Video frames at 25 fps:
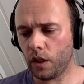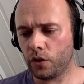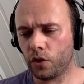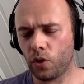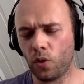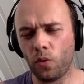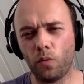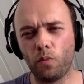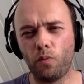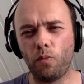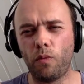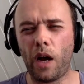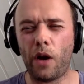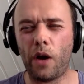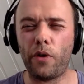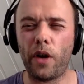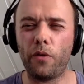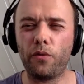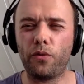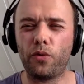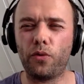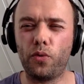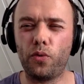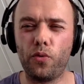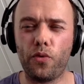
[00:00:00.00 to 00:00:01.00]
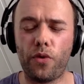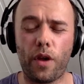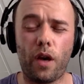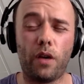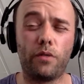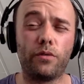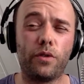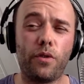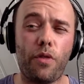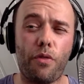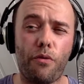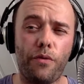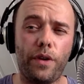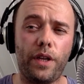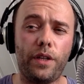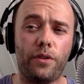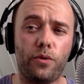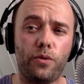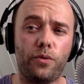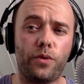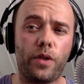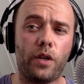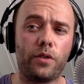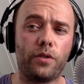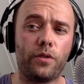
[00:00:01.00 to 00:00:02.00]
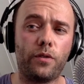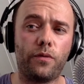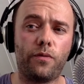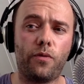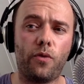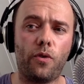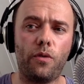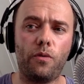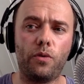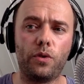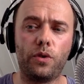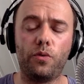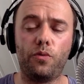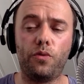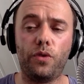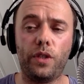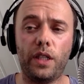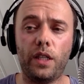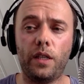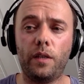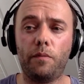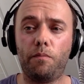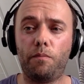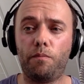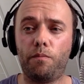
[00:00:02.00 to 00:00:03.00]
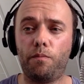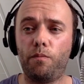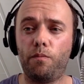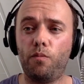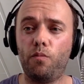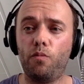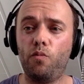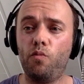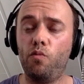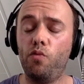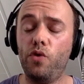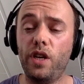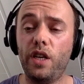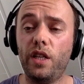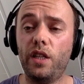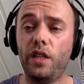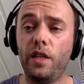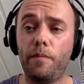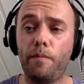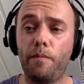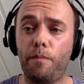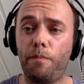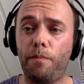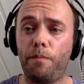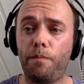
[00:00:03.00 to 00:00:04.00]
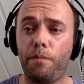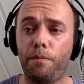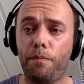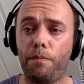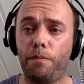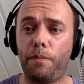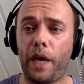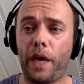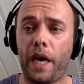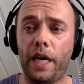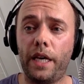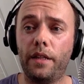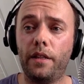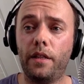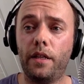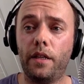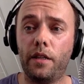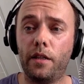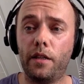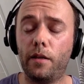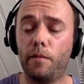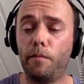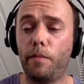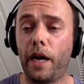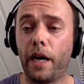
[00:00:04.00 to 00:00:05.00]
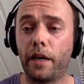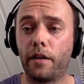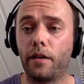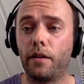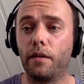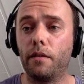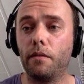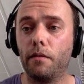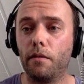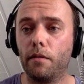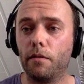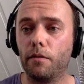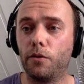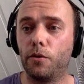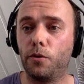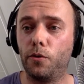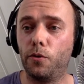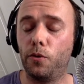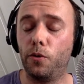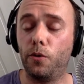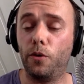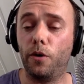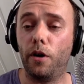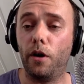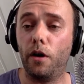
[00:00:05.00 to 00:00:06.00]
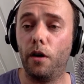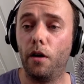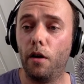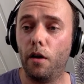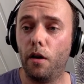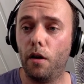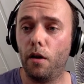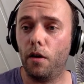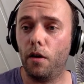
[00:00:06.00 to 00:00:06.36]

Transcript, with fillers: So around 2003, 2004 was really, really pain in the back to uh,